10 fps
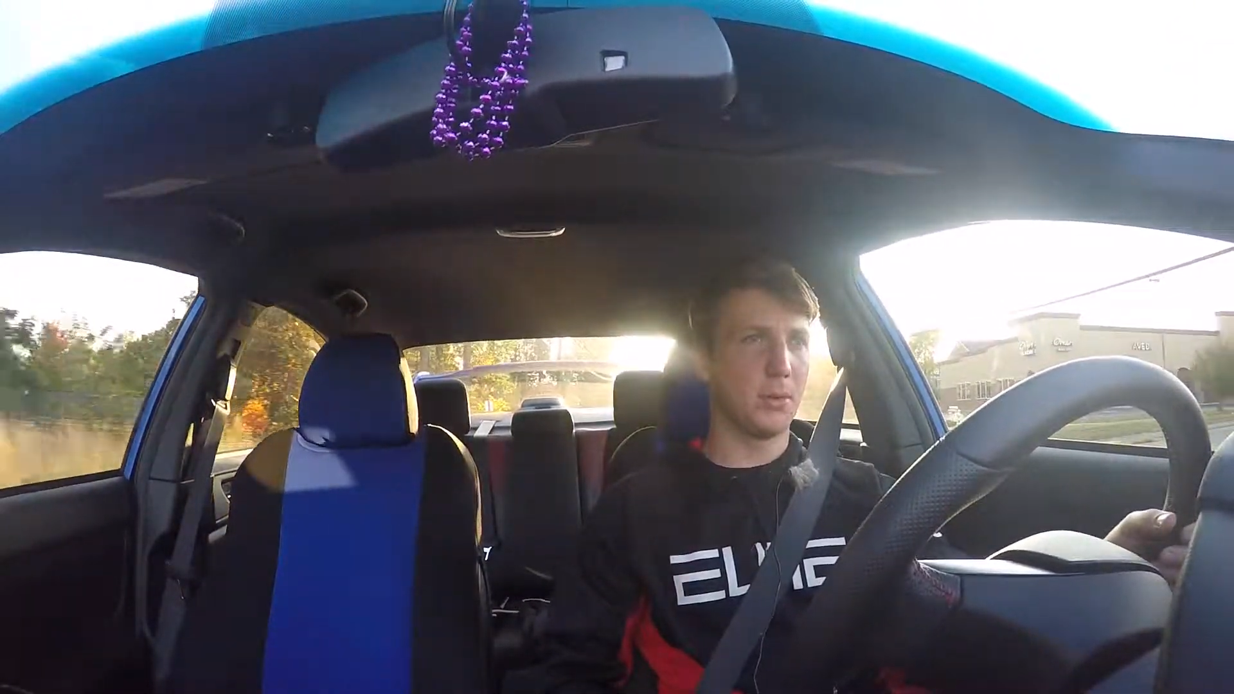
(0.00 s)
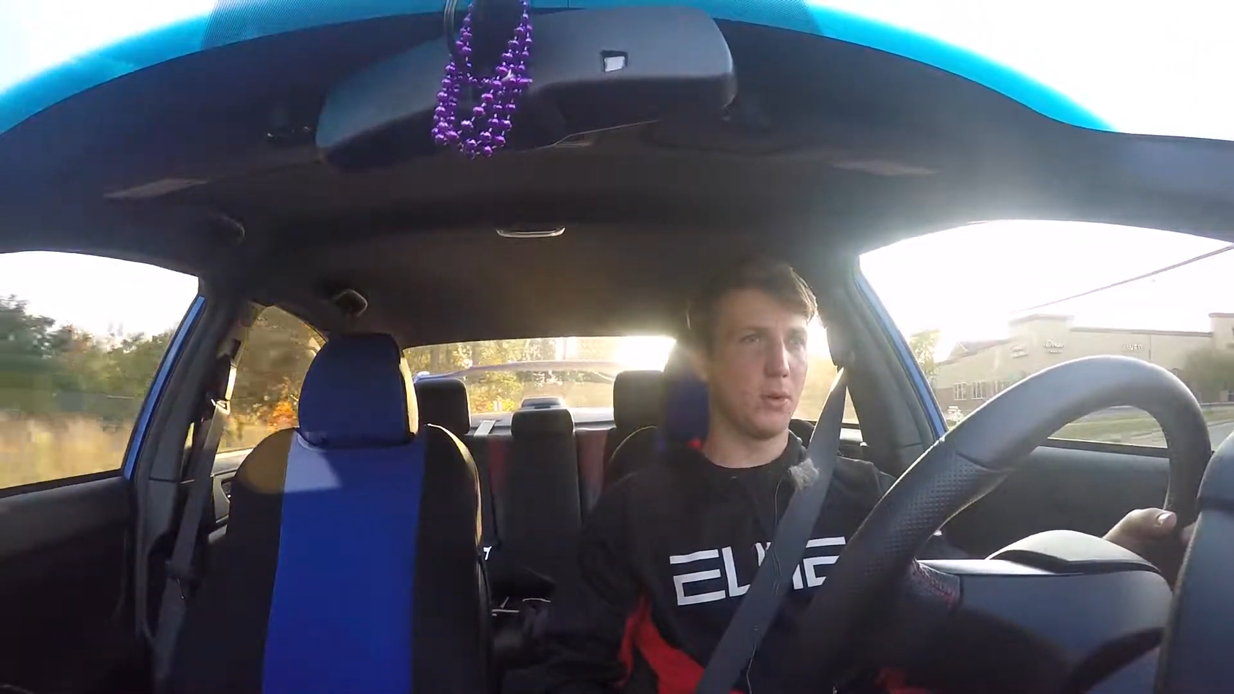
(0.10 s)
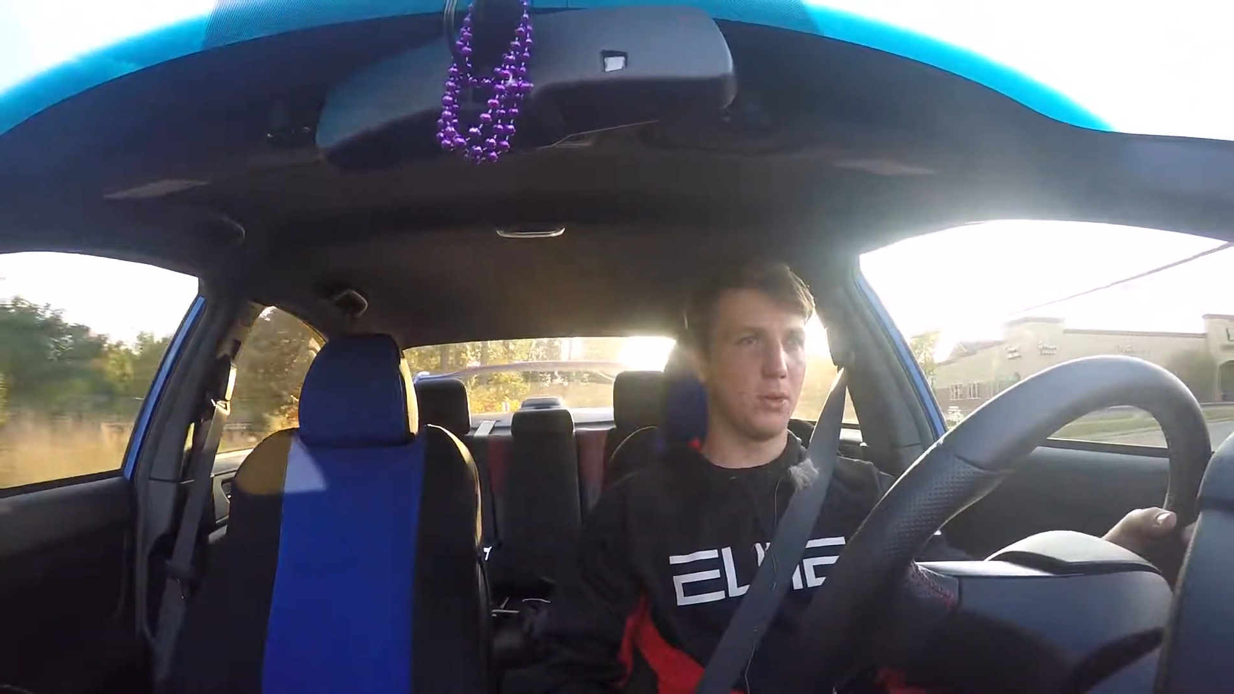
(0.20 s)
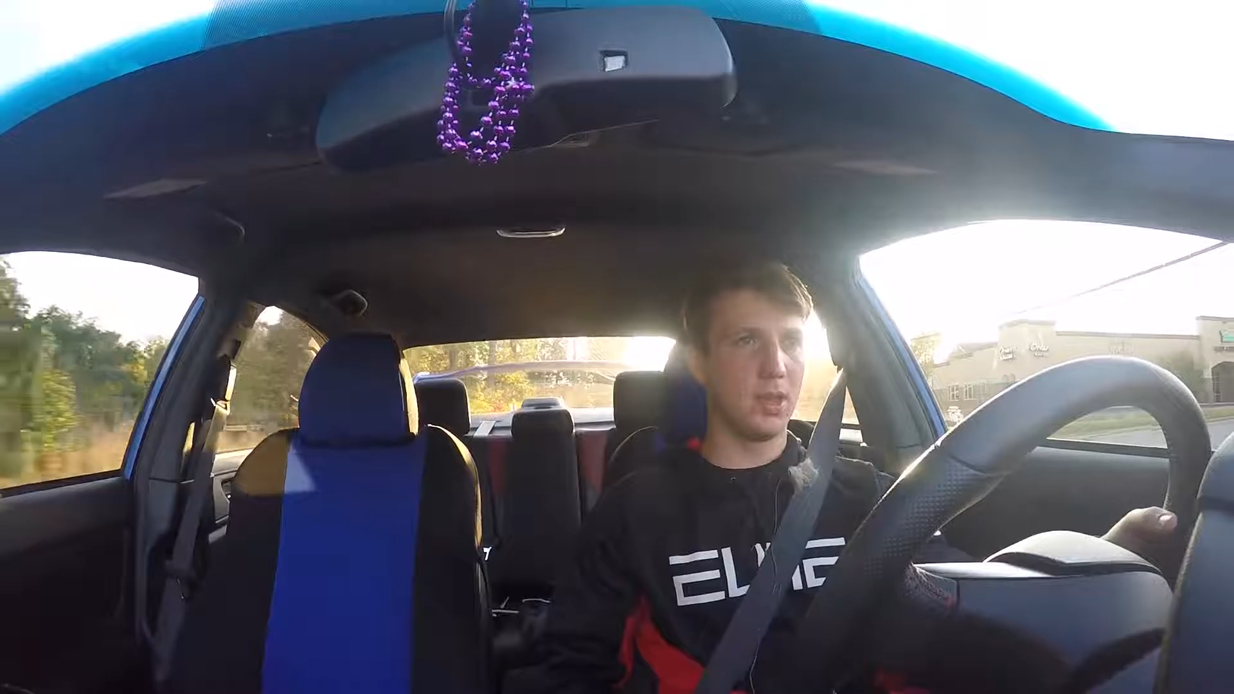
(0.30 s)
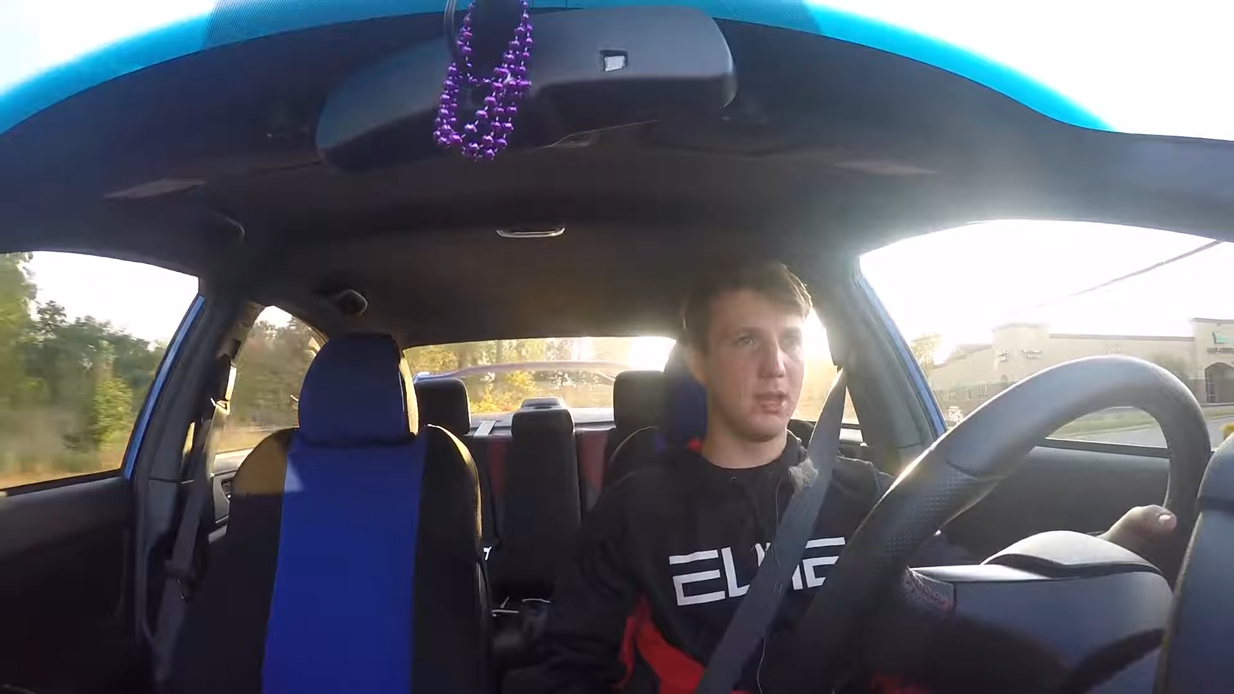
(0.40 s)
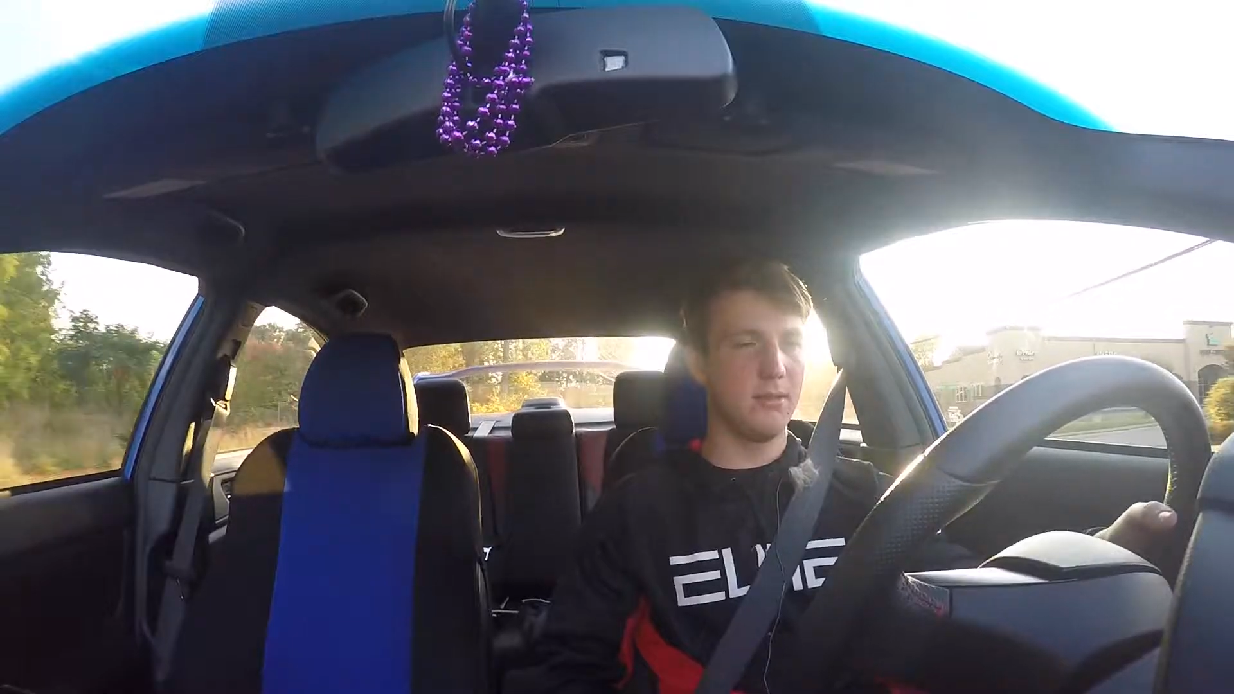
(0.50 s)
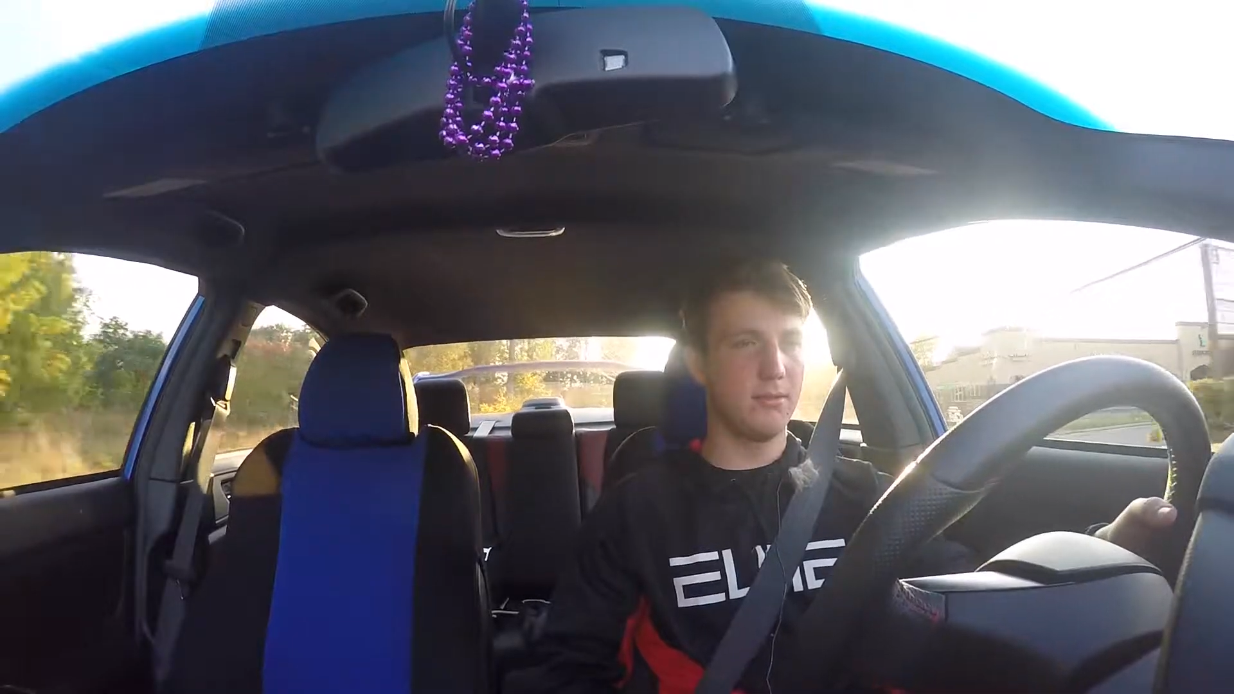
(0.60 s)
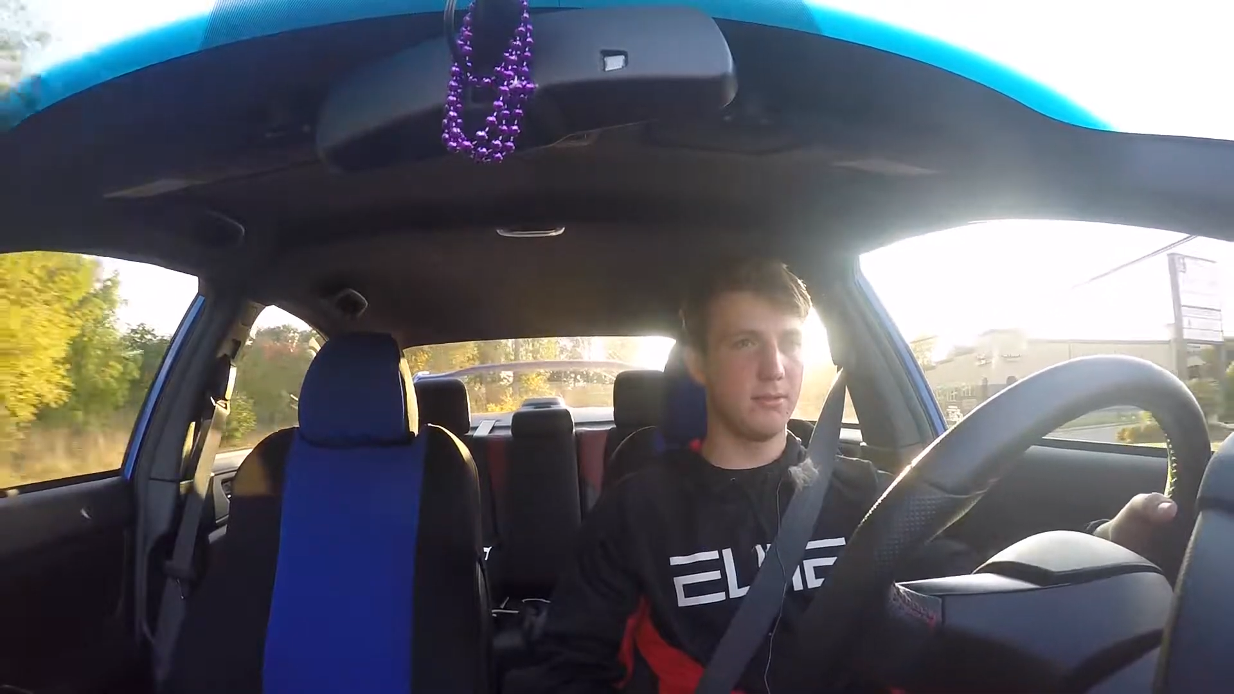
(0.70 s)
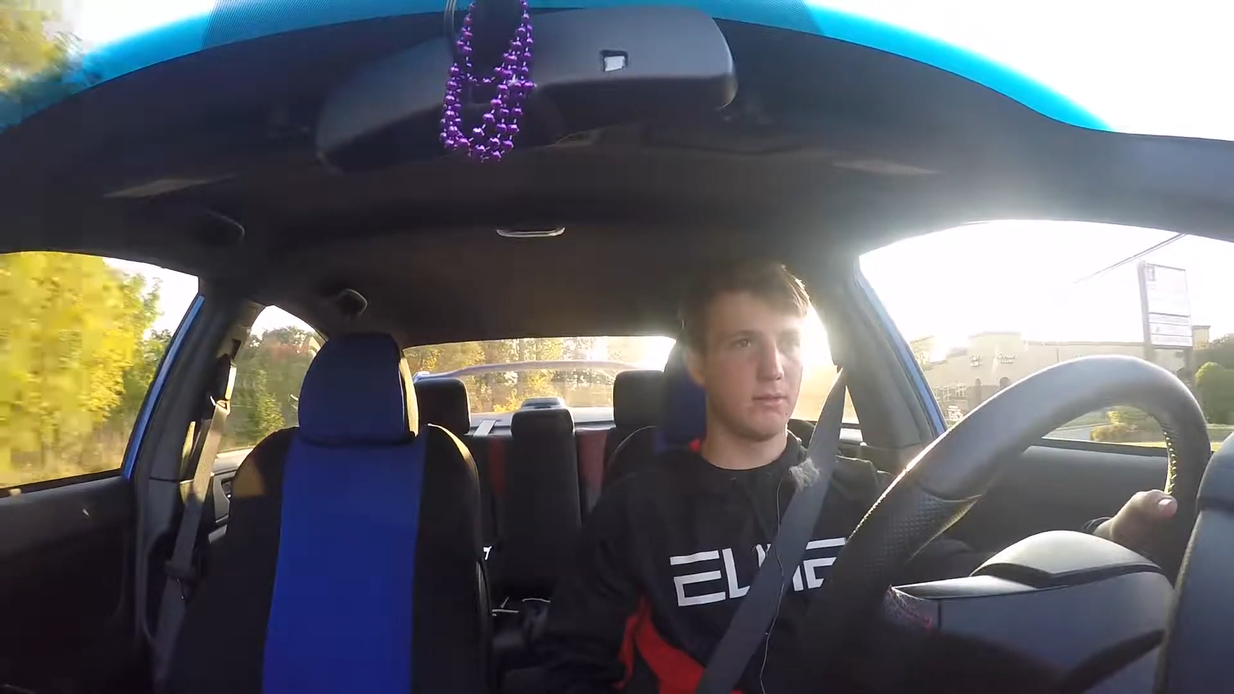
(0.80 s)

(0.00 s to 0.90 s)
my whole life.